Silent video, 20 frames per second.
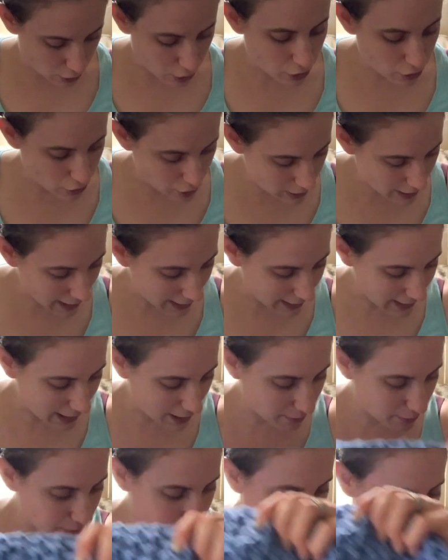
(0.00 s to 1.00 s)
You're just hanging
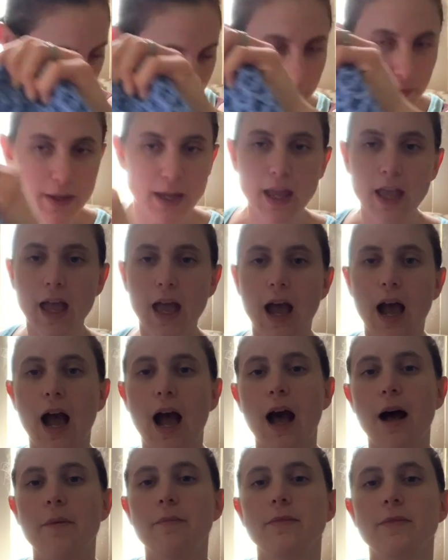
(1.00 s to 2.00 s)
out with me now.
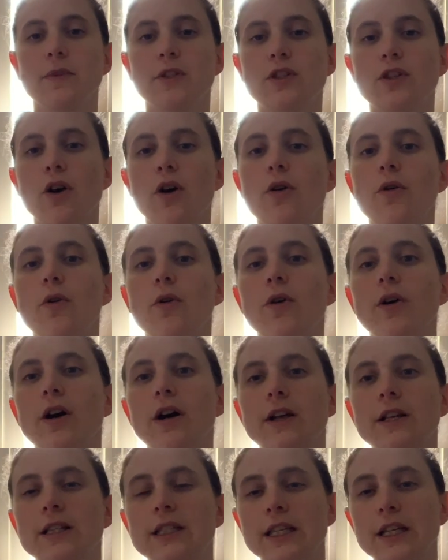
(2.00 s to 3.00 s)
So
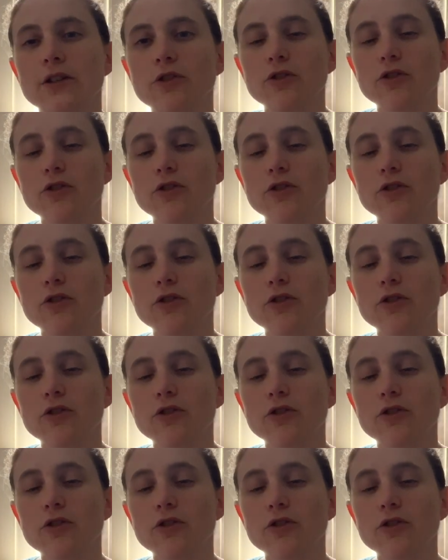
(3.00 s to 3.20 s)
single